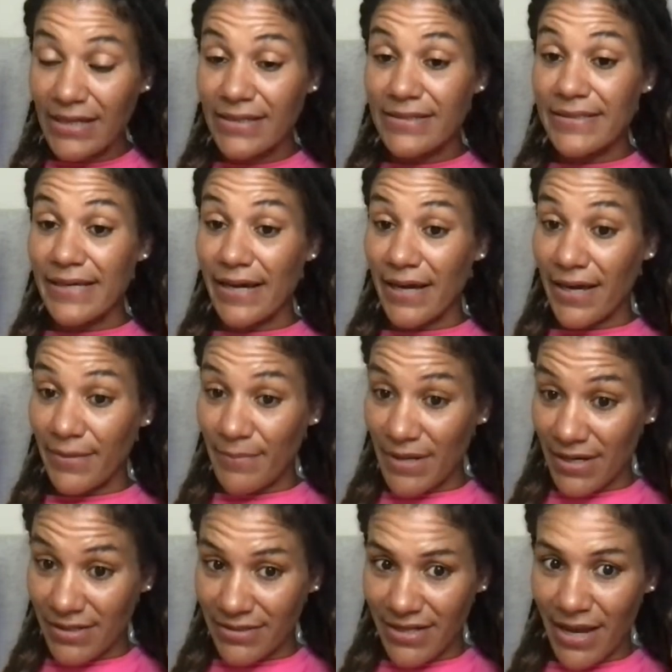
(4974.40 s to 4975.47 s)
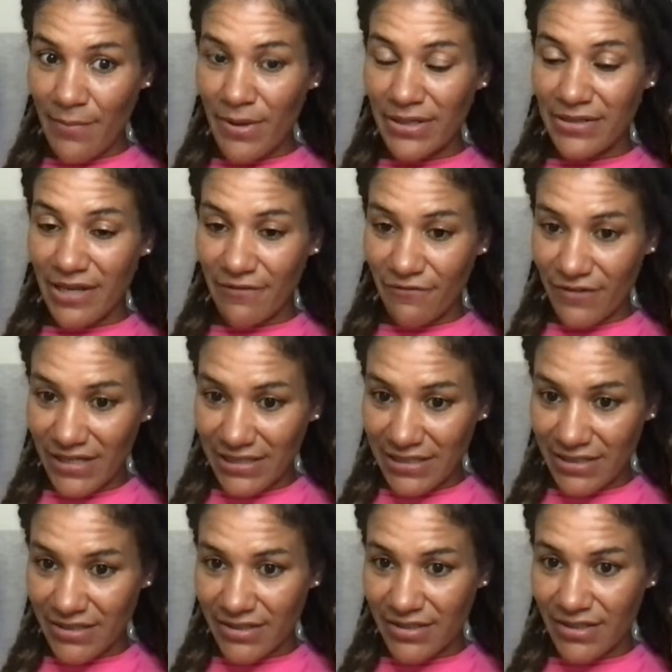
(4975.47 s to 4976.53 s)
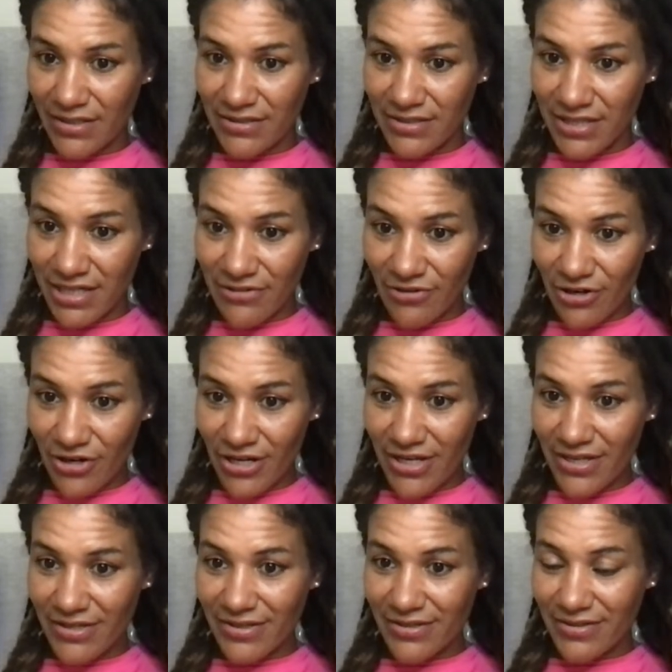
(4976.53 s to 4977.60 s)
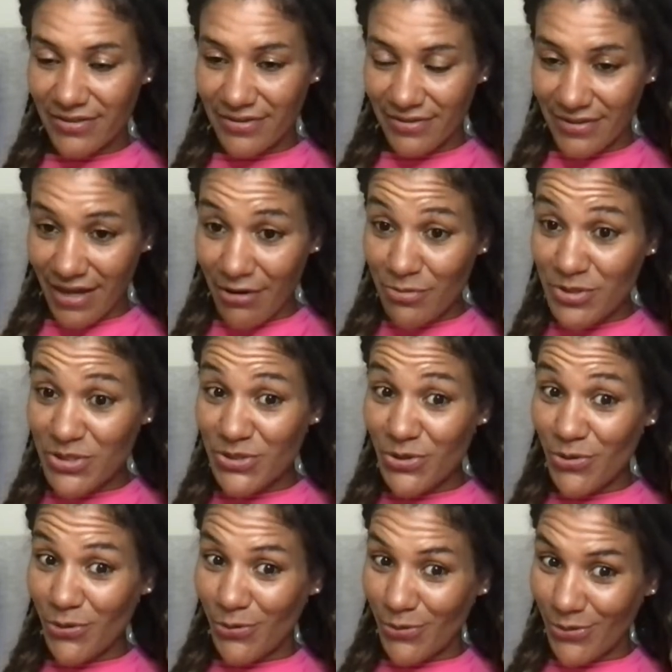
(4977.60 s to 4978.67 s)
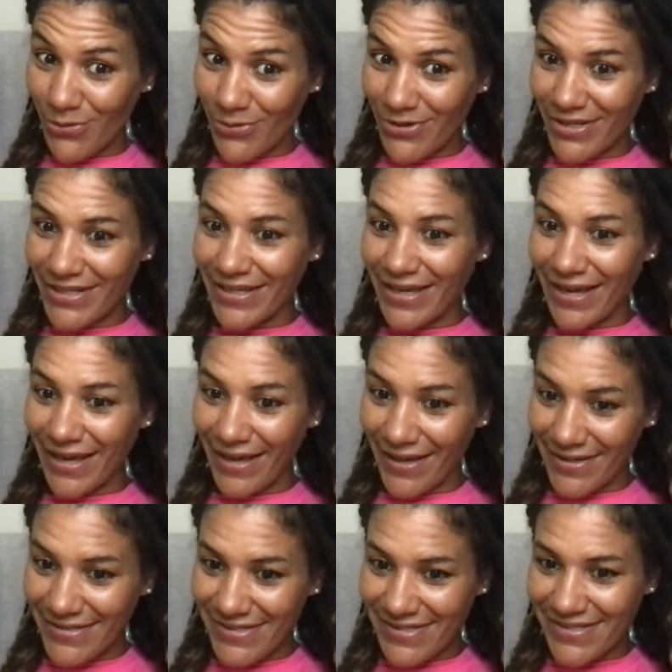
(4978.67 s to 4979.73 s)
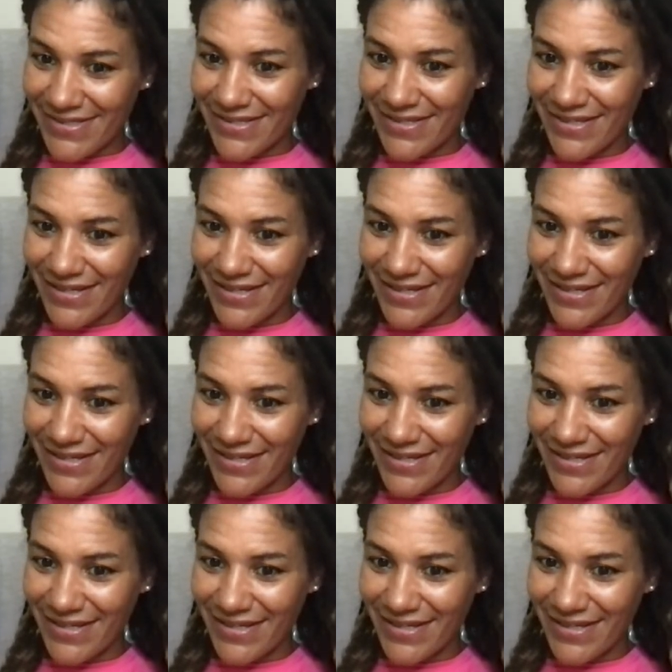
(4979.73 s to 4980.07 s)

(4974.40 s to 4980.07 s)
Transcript: Yeah, man. Yeah, man. Definitely. T Roy, that would be so cool. Yes.